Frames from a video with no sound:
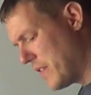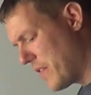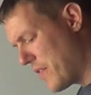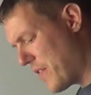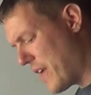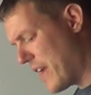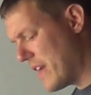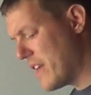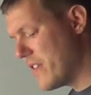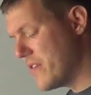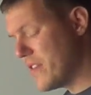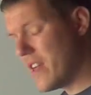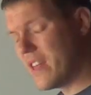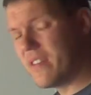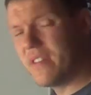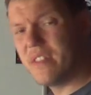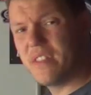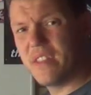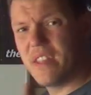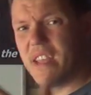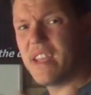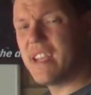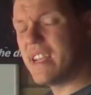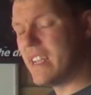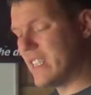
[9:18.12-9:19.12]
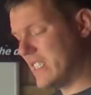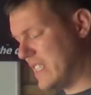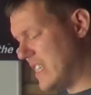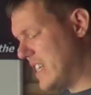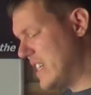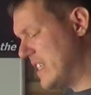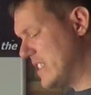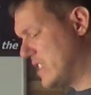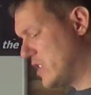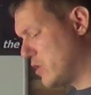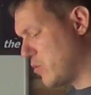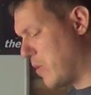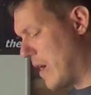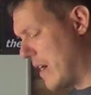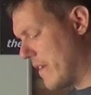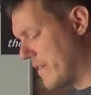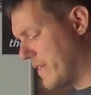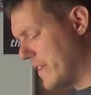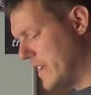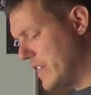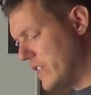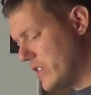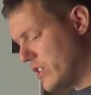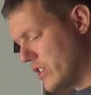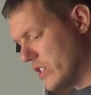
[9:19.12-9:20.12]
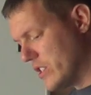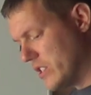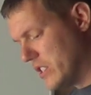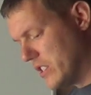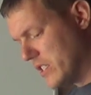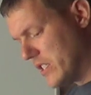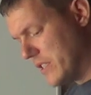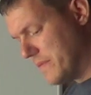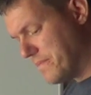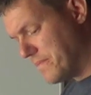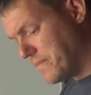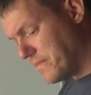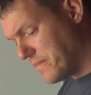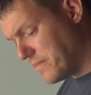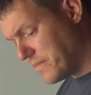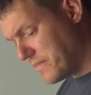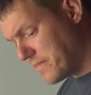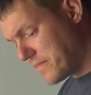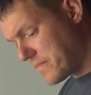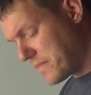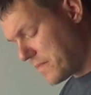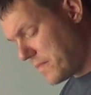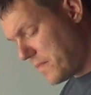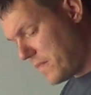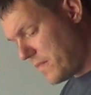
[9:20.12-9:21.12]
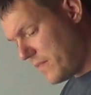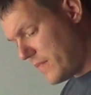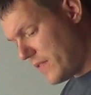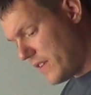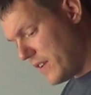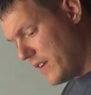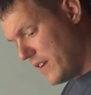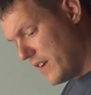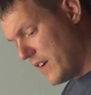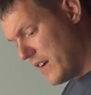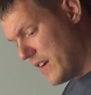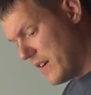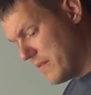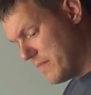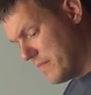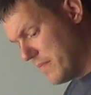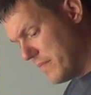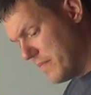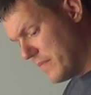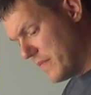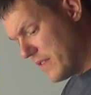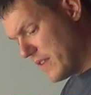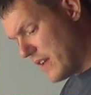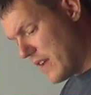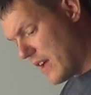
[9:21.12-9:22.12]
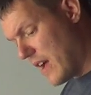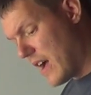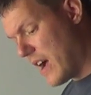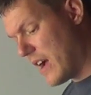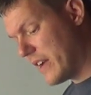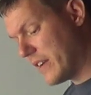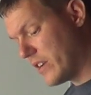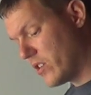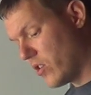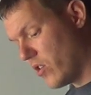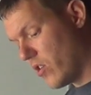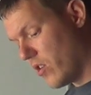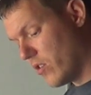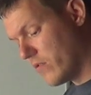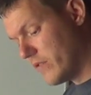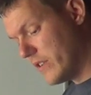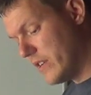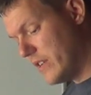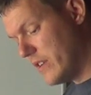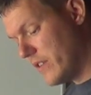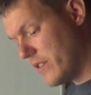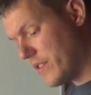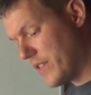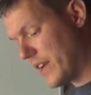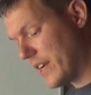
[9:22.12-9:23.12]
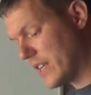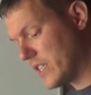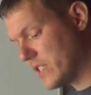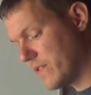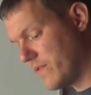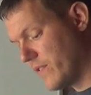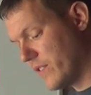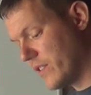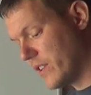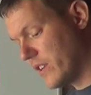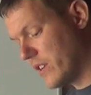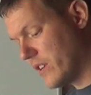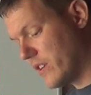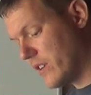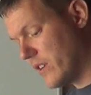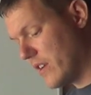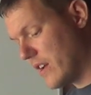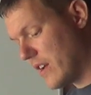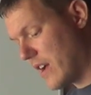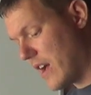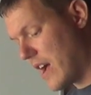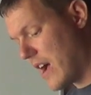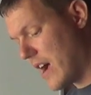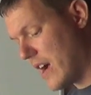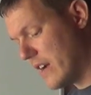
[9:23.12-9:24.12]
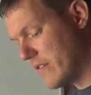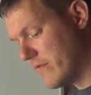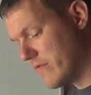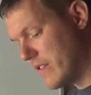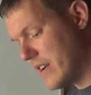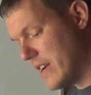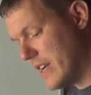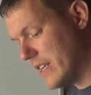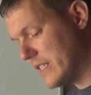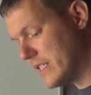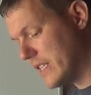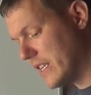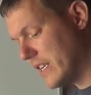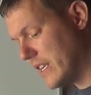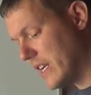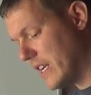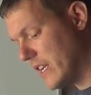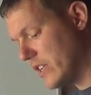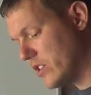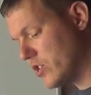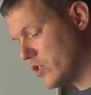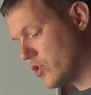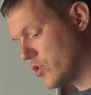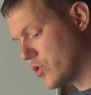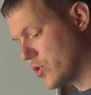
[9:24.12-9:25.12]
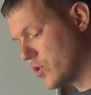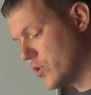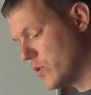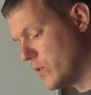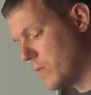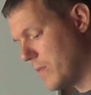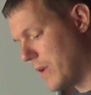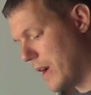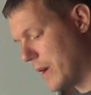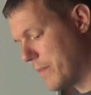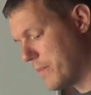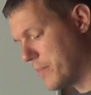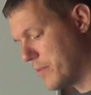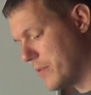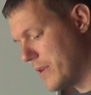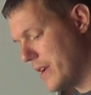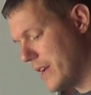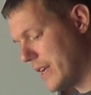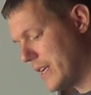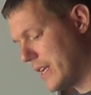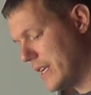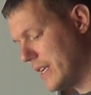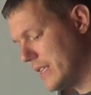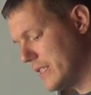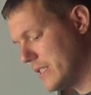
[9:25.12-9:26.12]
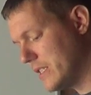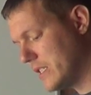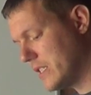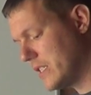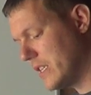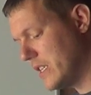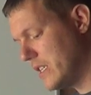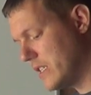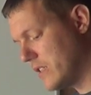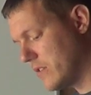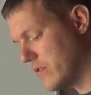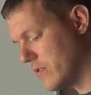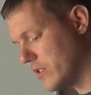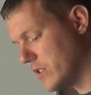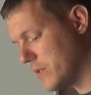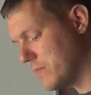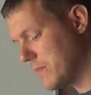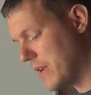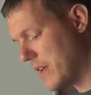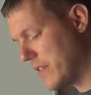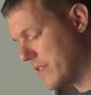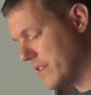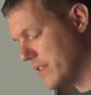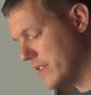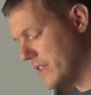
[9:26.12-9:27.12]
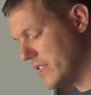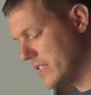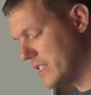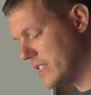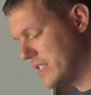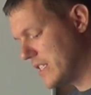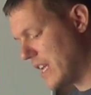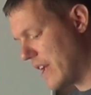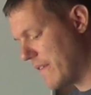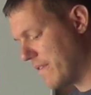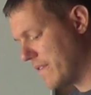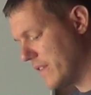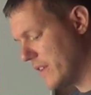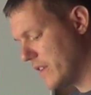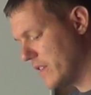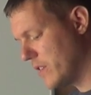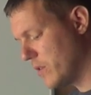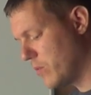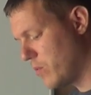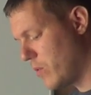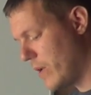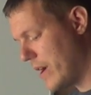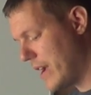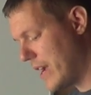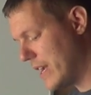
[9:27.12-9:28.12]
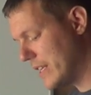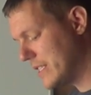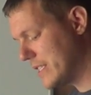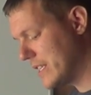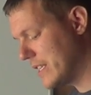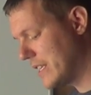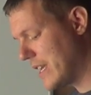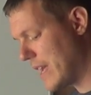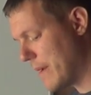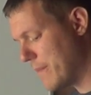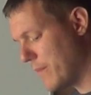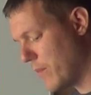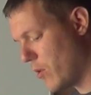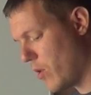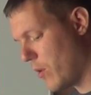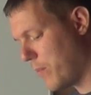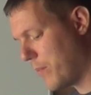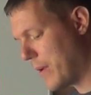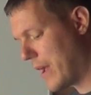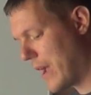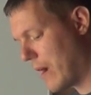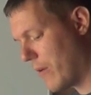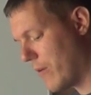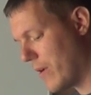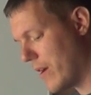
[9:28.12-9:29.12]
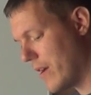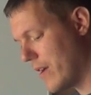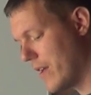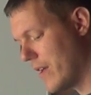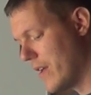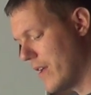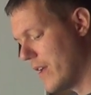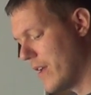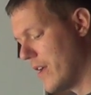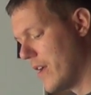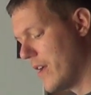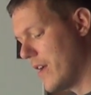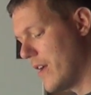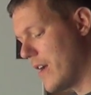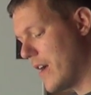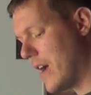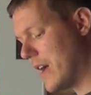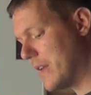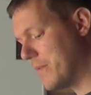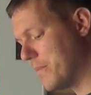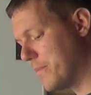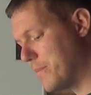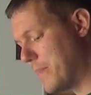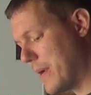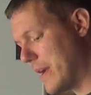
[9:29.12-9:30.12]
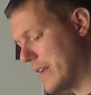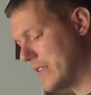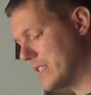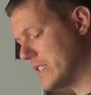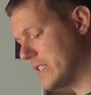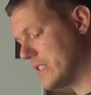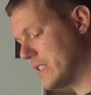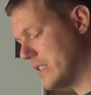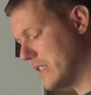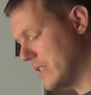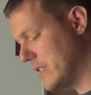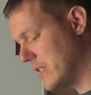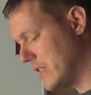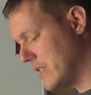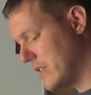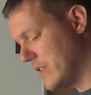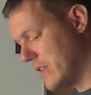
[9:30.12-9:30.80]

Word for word: That and then here's, here's twat features. Um, hi Corey, thanks for the high rating. It's true, my breaking secrets method is definitely the way to get more power, and best,